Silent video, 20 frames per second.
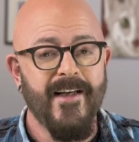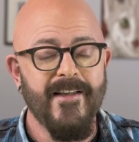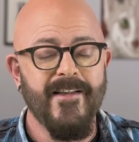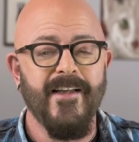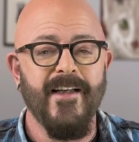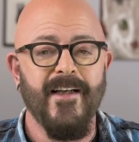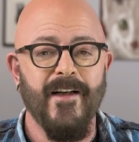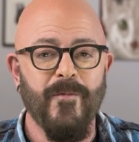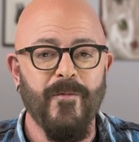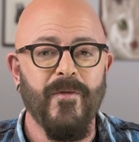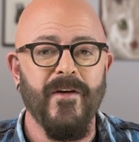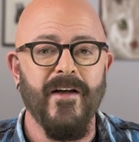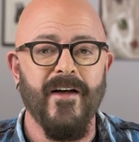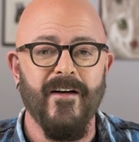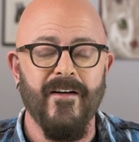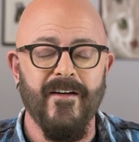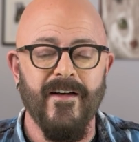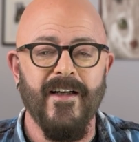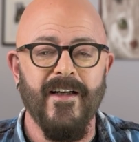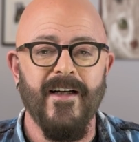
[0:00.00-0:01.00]
as you get up
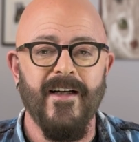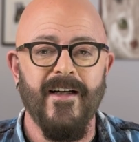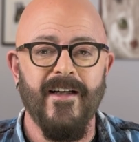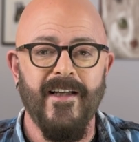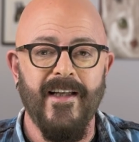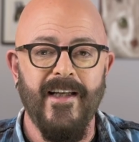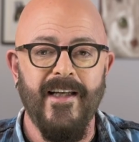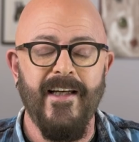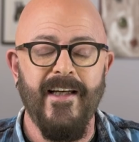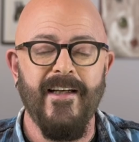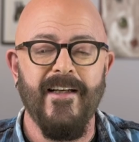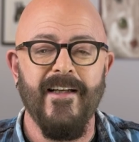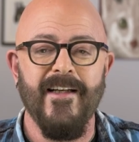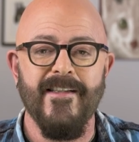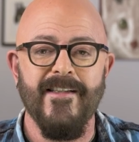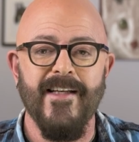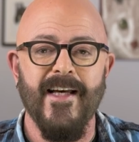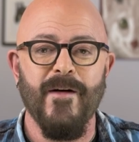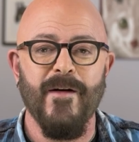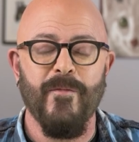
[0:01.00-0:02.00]
there, heat
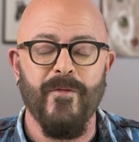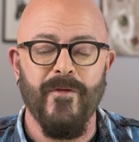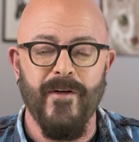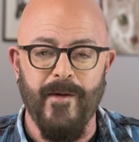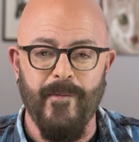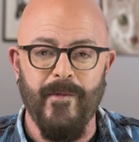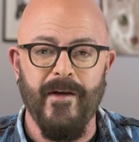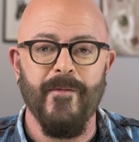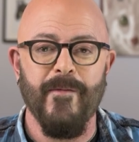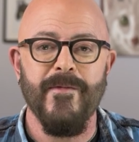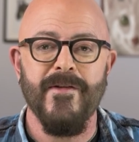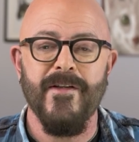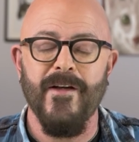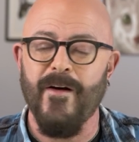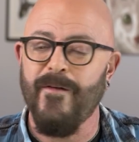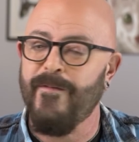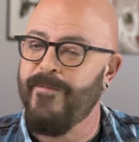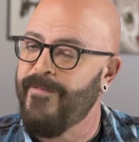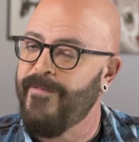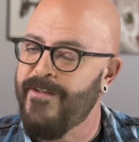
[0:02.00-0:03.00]
is at a premium.
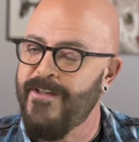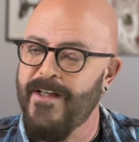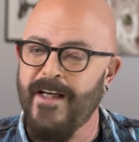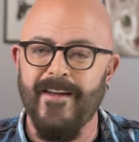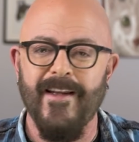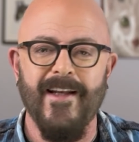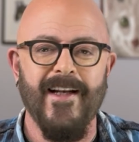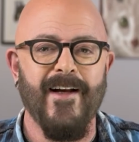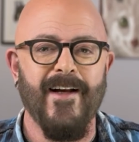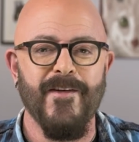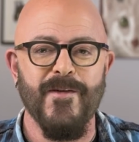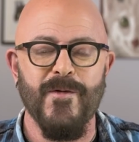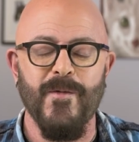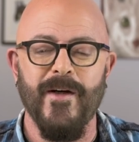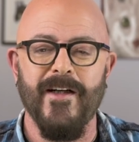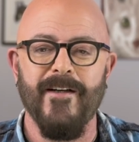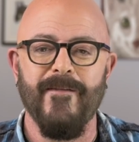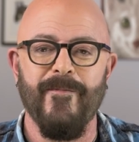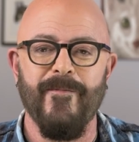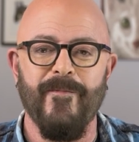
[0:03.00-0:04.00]
So check that out as
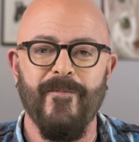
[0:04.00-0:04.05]
well.